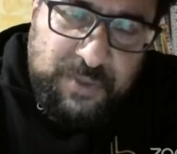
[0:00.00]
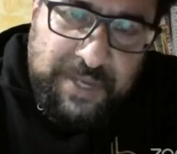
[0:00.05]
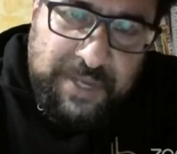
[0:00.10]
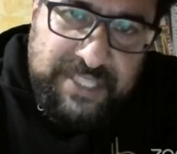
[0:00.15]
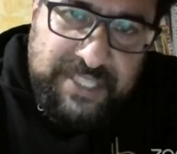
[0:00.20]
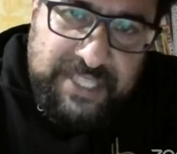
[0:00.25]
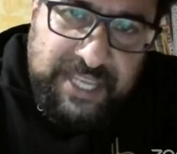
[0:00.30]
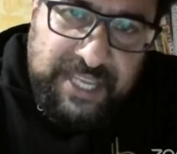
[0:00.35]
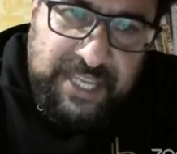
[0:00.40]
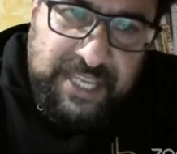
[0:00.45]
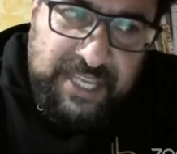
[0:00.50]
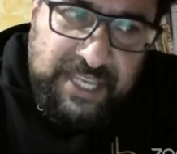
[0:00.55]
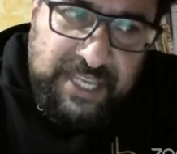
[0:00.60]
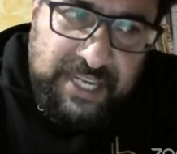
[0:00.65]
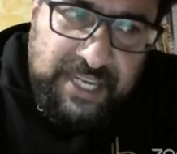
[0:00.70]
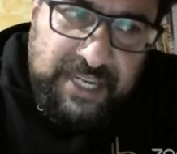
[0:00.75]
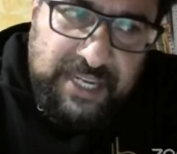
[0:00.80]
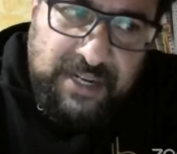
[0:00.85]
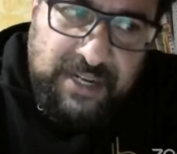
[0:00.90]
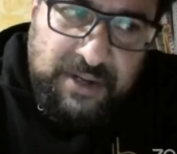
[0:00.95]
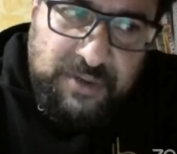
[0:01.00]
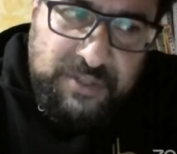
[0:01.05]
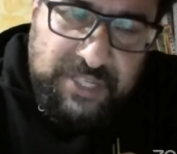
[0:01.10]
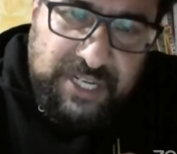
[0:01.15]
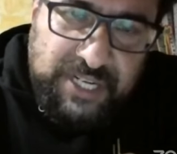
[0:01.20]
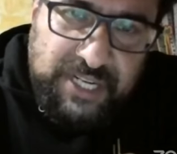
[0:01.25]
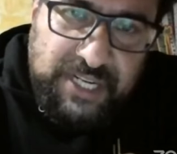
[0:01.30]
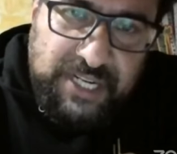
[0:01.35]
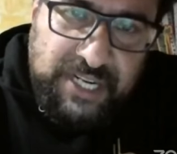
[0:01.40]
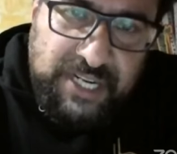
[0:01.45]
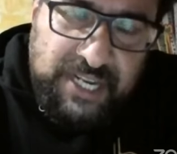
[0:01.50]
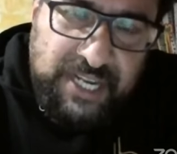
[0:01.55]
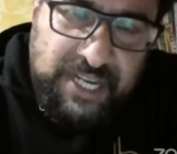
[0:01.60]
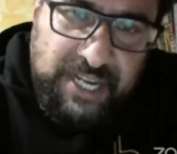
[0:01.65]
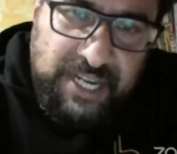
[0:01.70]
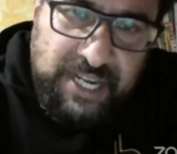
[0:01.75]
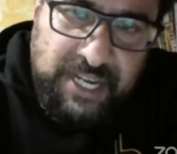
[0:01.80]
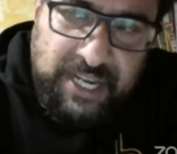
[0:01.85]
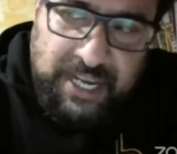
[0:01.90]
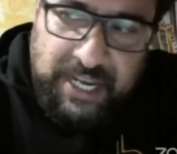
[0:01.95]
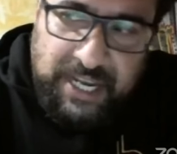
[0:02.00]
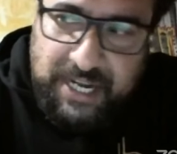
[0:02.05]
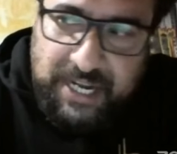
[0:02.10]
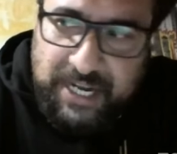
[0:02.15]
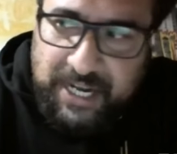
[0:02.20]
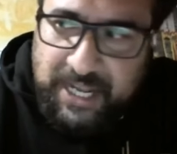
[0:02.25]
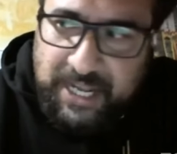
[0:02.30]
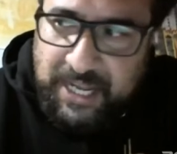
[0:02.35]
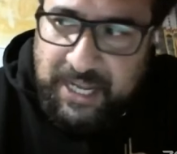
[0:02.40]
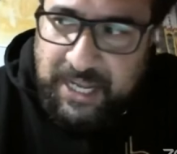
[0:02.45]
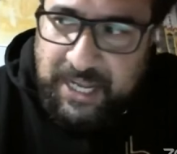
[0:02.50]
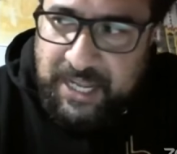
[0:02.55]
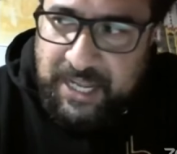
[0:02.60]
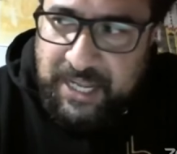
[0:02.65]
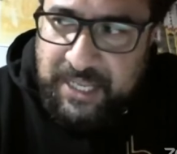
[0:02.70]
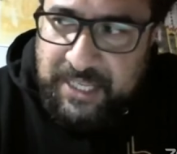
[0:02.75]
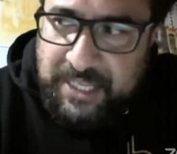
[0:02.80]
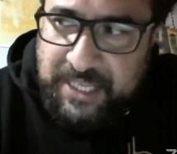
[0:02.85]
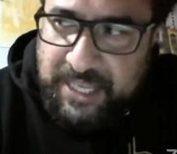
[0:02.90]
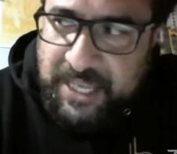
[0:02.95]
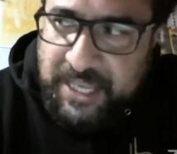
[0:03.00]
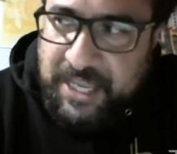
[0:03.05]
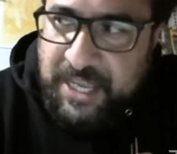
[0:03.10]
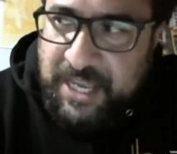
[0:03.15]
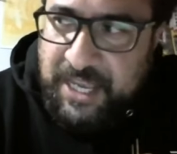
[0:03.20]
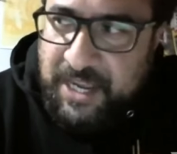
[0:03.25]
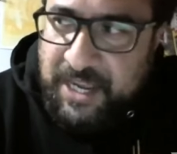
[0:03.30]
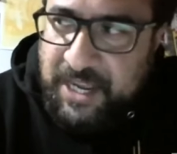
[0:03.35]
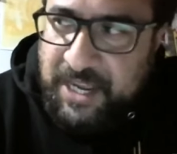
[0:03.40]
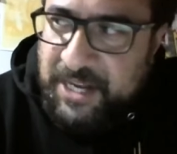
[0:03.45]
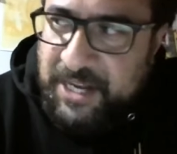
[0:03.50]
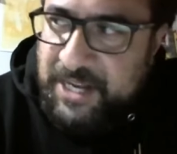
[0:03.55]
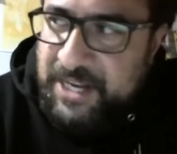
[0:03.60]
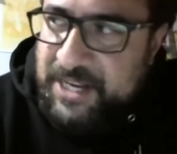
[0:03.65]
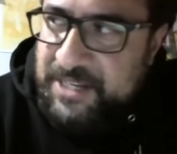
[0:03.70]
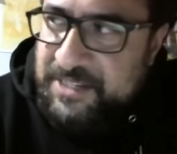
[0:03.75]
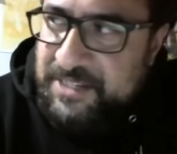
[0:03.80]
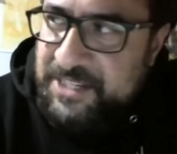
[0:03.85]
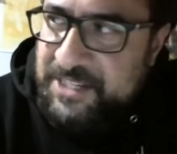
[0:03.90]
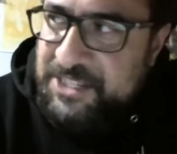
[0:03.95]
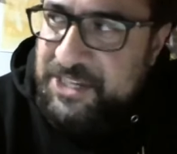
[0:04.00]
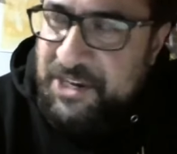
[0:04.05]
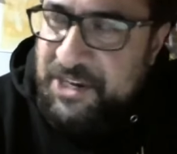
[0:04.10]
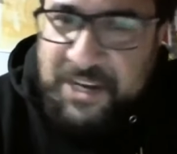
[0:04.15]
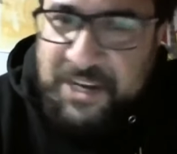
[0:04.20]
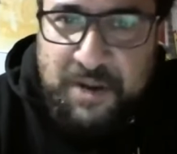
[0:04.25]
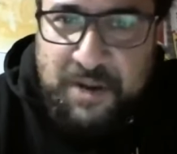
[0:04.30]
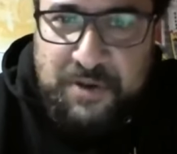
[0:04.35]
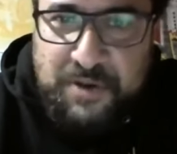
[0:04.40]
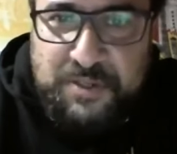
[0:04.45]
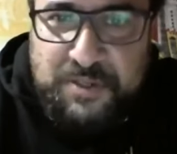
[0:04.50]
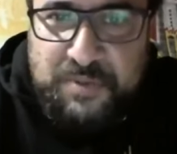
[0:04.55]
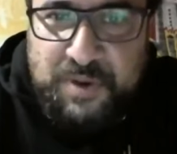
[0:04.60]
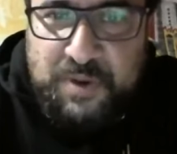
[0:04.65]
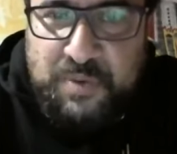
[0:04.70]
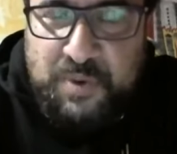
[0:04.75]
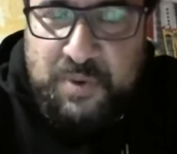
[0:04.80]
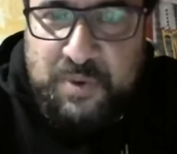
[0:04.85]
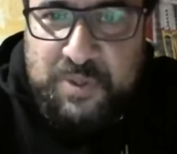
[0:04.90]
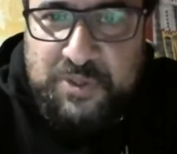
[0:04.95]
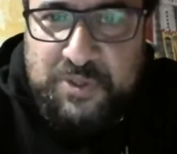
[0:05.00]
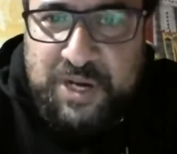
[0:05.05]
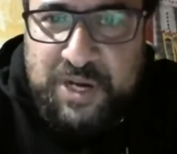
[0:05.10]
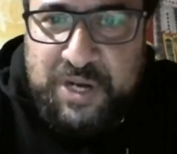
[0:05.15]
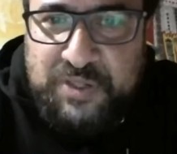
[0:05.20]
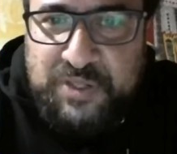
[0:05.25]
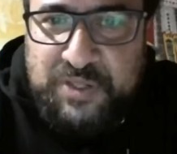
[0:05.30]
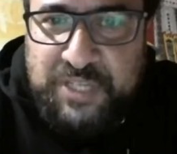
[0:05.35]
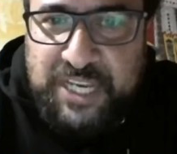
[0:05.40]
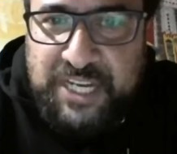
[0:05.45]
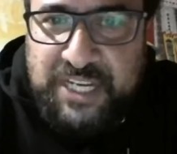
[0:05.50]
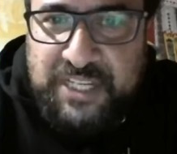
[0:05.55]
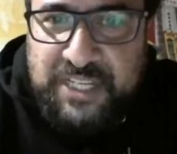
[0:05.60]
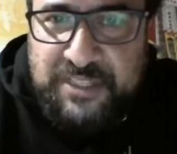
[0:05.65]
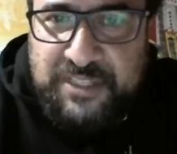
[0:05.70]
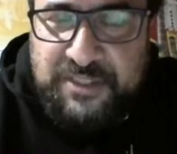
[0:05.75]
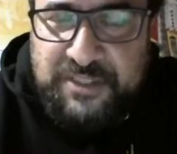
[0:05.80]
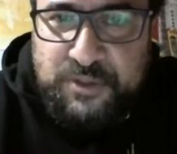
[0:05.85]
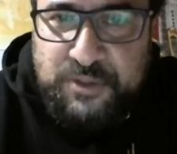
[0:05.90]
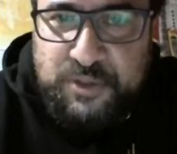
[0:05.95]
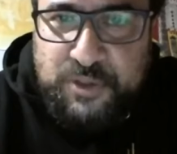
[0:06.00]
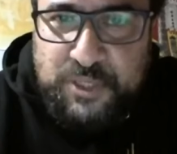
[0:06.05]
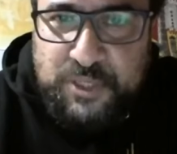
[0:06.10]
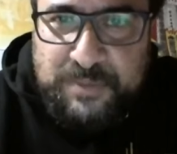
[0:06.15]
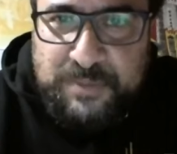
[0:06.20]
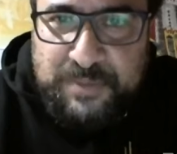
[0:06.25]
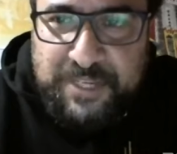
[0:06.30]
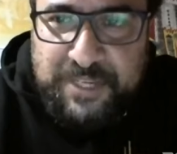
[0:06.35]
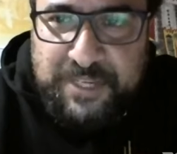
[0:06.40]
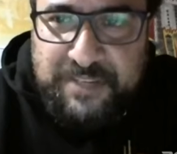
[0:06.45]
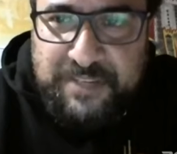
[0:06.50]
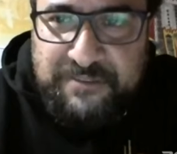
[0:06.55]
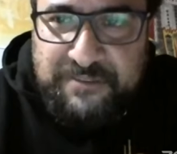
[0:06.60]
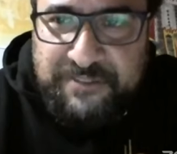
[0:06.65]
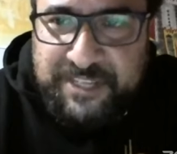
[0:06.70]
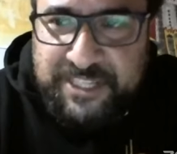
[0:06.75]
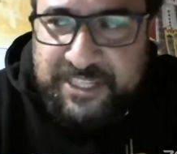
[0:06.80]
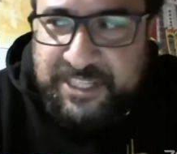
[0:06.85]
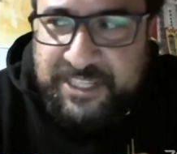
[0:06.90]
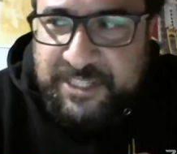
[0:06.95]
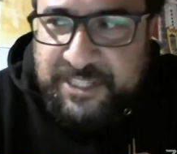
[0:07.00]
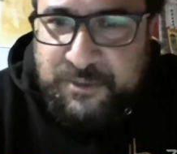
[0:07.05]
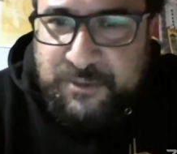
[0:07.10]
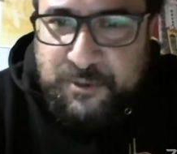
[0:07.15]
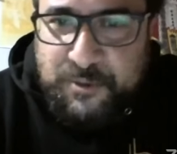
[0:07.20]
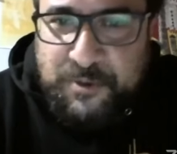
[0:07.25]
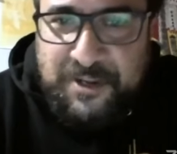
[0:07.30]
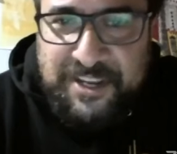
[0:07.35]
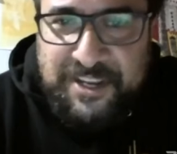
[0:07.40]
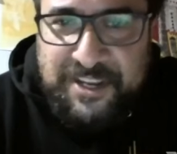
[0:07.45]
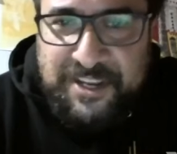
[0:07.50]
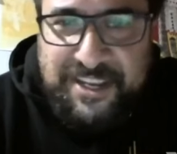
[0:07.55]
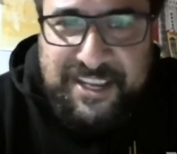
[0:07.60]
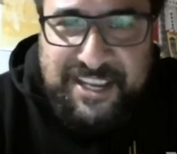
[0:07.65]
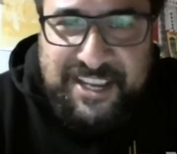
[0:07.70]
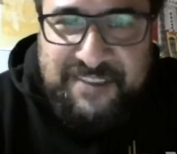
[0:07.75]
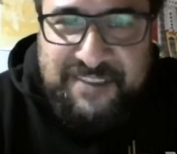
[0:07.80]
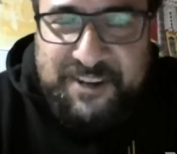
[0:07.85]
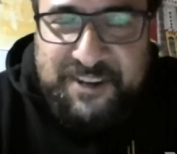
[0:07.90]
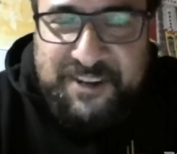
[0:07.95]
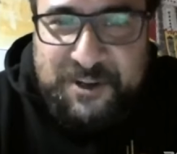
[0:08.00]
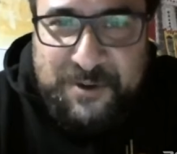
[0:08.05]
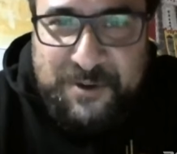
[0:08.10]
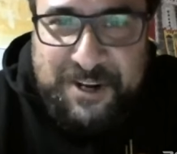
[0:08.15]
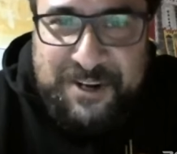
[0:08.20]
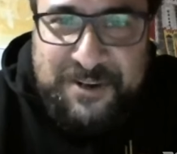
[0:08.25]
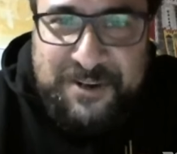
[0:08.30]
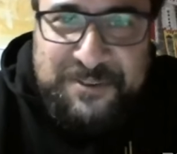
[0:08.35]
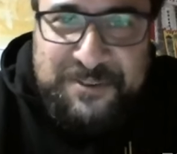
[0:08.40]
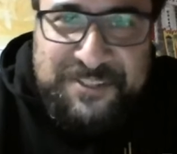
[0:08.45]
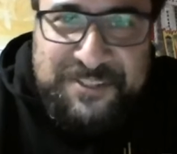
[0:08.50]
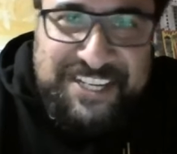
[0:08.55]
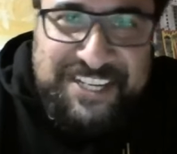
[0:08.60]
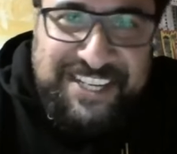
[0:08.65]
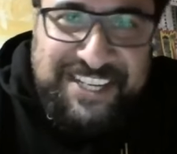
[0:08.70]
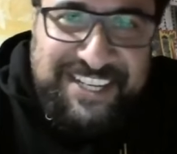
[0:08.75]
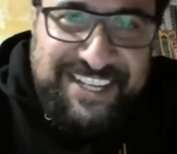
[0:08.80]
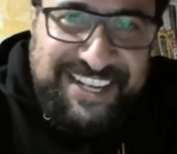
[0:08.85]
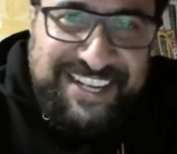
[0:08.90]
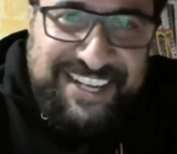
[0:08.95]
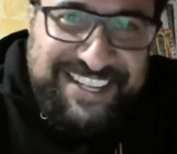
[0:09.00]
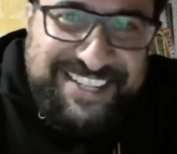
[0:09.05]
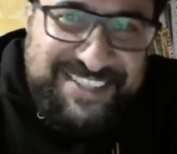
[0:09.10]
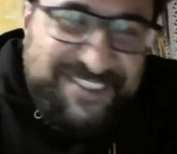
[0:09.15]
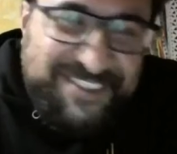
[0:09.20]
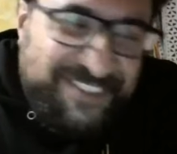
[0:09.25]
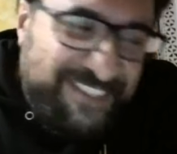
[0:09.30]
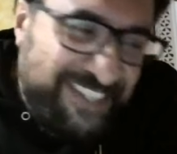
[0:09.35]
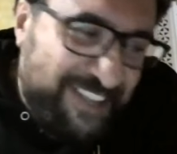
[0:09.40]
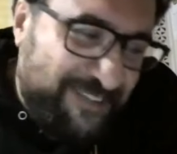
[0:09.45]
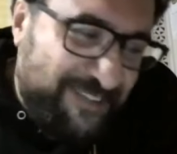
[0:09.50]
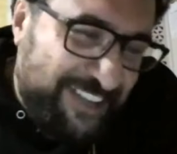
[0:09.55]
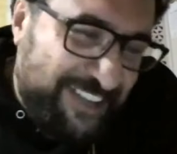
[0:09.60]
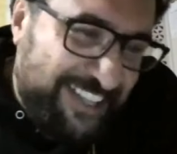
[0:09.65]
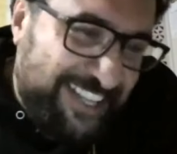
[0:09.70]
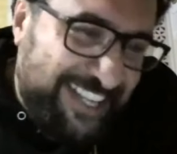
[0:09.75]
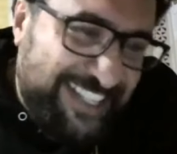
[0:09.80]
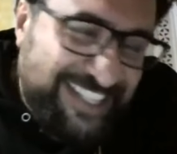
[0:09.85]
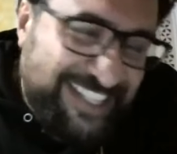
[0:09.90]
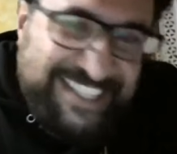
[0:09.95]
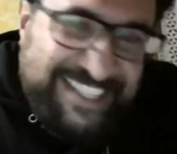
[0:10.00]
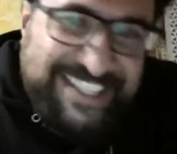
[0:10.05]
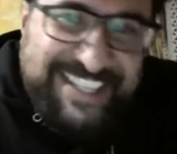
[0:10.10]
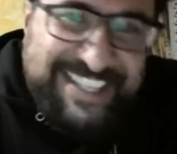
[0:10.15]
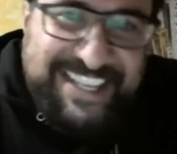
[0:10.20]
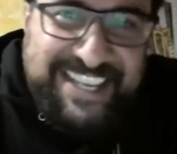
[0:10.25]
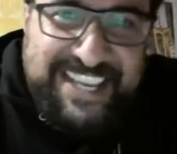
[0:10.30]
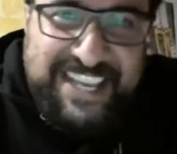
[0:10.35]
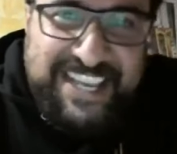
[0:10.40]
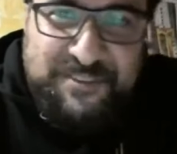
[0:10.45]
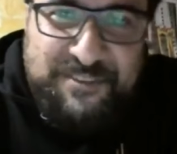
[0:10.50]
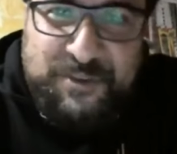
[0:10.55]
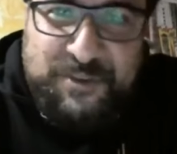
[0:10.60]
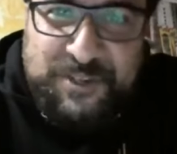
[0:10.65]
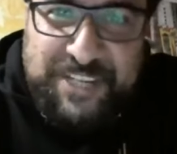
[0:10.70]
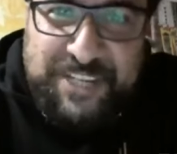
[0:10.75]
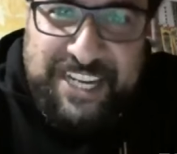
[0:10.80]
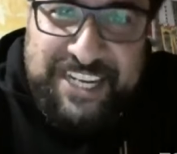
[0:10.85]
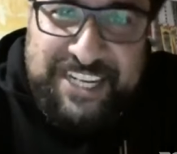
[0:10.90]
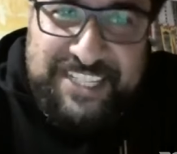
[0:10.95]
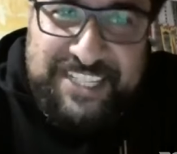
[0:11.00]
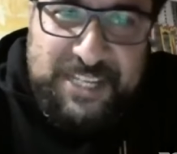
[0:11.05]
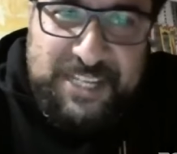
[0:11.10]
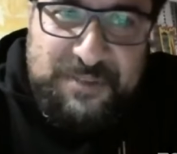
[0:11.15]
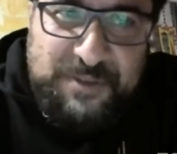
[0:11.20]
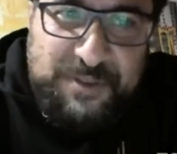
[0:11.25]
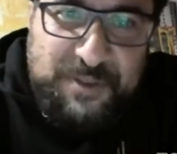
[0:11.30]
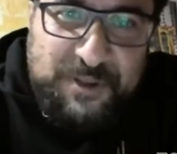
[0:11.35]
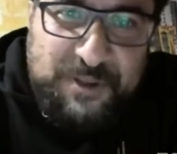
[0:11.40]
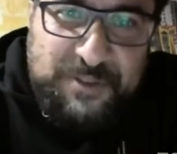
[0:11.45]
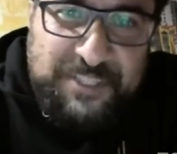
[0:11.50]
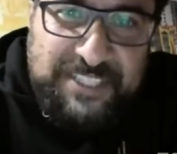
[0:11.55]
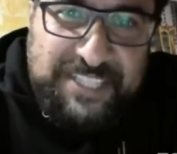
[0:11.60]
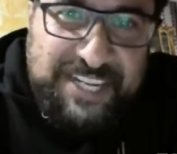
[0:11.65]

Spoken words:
Wednesday in New Zealand. And and just shouting out as well, we were trying to get it into USP in Fiji. So if anyone knows any links or stuff like that, just if you could get in touch with Dr.